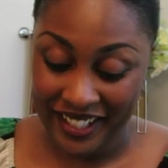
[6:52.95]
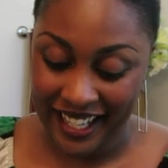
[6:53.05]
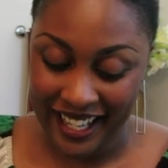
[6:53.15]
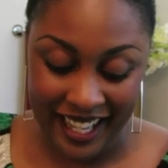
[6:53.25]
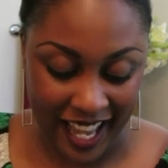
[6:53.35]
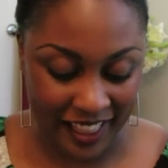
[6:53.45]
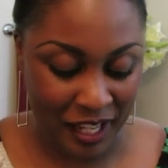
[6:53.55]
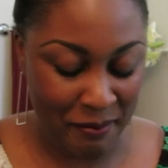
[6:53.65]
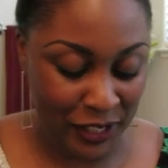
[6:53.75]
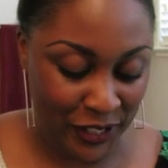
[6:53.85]
okay, and
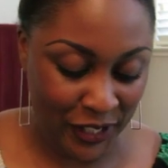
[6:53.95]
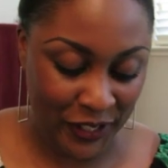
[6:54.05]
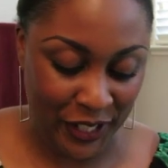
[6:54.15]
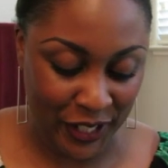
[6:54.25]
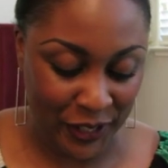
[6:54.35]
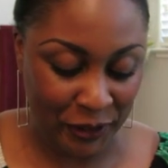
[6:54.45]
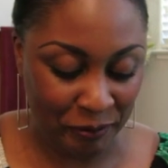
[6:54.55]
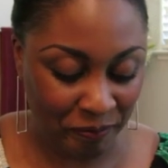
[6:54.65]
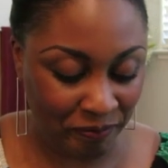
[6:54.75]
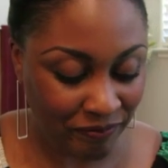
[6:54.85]
let me show you,
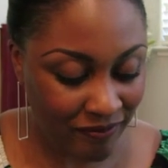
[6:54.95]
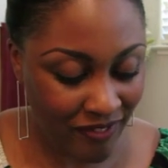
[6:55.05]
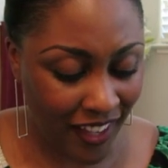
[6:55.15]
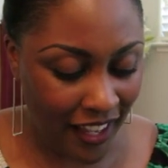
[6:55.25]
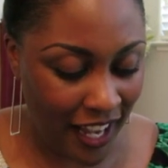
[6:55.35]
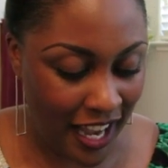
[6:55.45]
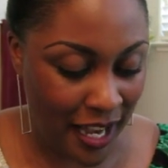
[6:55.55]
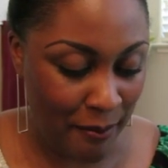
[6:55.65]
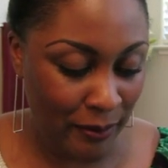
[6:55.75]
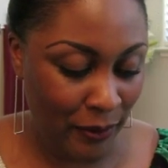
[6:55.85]

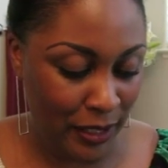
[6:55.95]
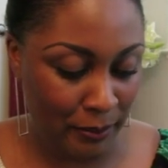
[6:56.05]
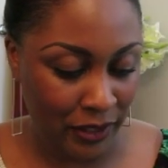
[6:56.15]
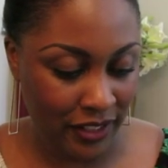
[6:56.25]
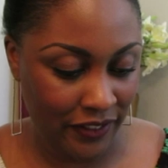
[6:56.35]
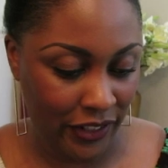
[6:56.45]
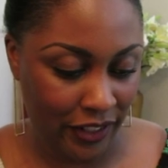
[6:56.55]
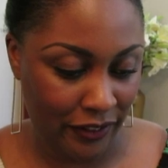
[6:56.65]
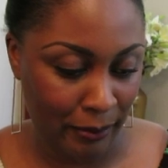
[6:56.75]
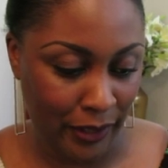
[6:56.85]
um, which most of you
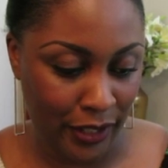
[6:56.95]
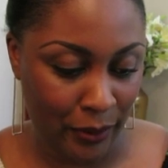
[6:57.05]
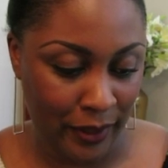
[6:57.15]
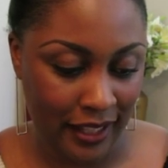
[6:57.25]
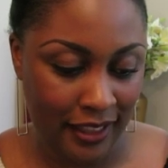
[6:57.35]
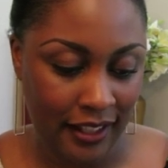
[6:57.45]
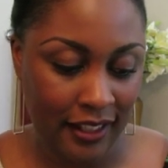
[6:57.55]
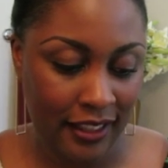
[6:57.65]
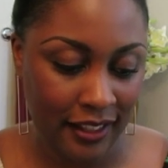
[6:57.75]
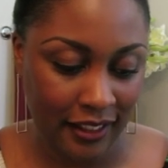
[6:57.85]
are familiar with,
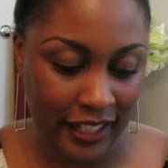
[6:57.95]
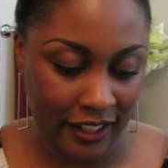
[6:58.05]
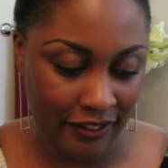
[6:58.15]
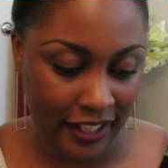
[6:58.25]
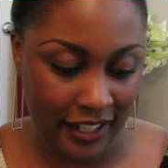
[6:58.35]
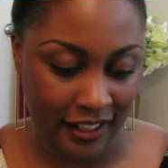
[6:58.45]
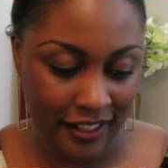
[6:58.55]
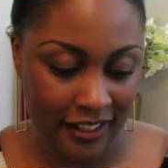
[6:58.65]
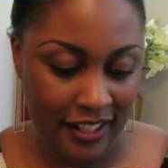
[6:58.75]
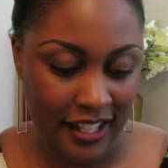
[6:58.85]
the, the
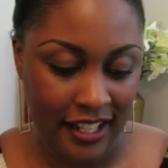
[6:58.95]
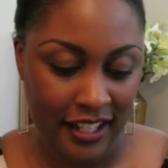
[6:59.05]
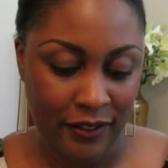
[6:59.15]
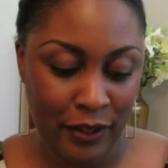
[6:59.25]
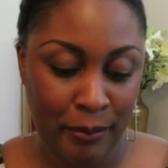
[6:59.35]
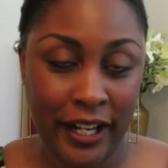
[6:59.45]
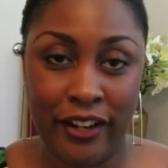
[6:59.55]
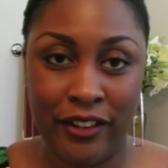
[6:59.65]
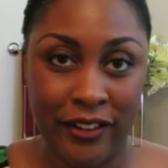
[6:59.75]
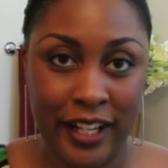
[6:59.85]
leave-in
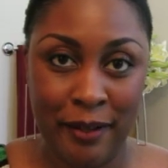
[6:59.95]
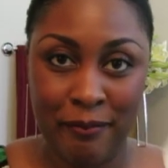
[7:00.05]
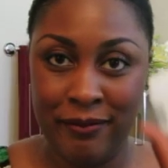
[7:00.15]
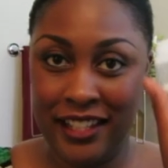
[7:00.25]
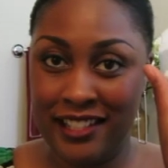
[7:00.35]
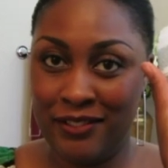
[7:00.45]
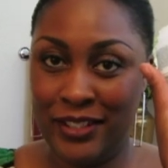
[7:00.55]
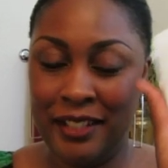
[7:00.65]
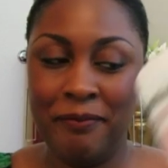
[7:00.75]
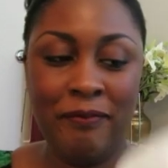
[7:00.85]
repair cream, this
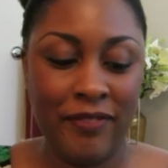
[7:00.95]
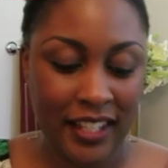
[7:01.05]
one